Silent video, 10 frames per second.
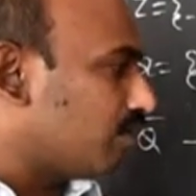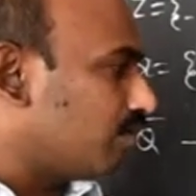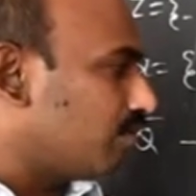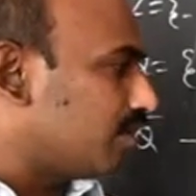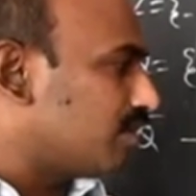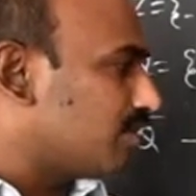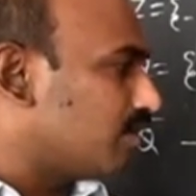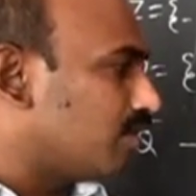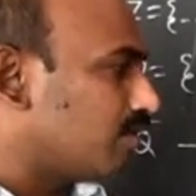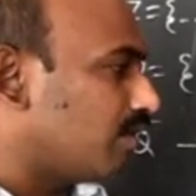
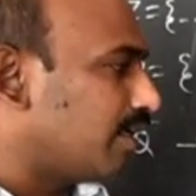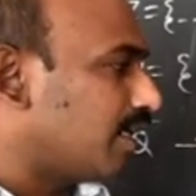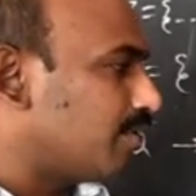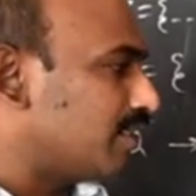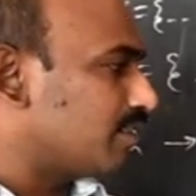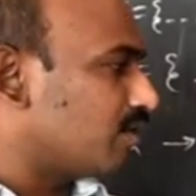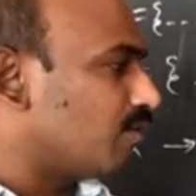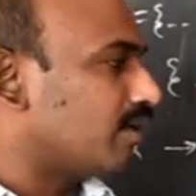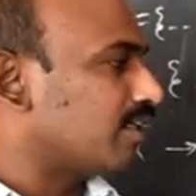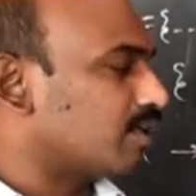100,
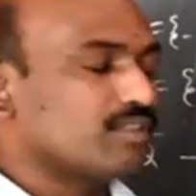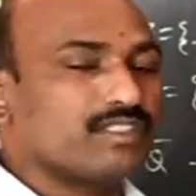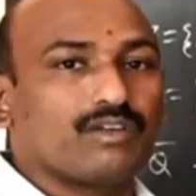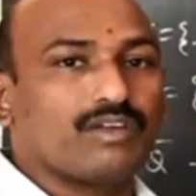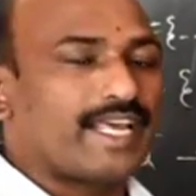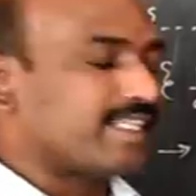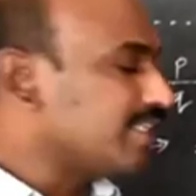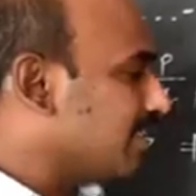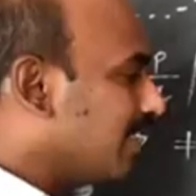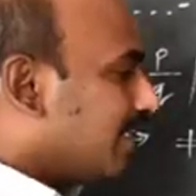100, like
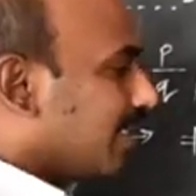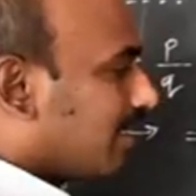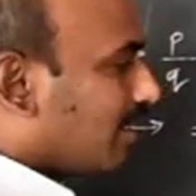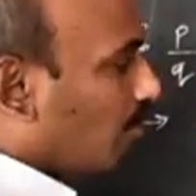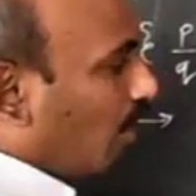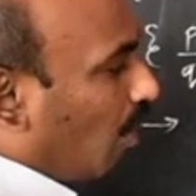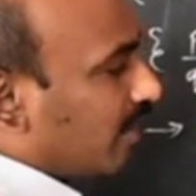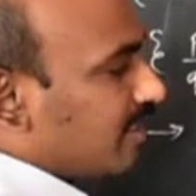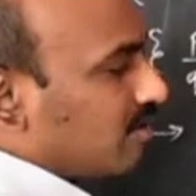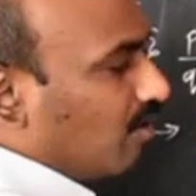this. Here the
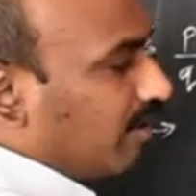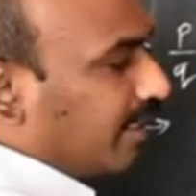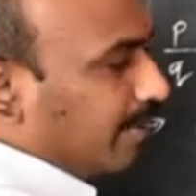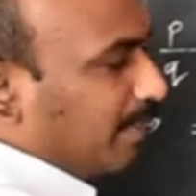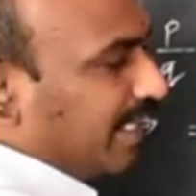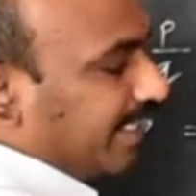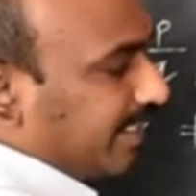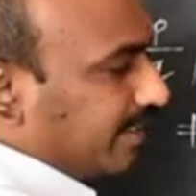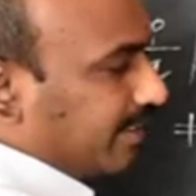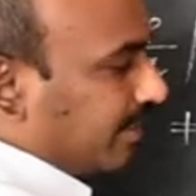block is not
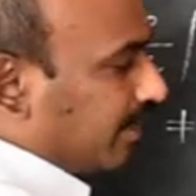repeating.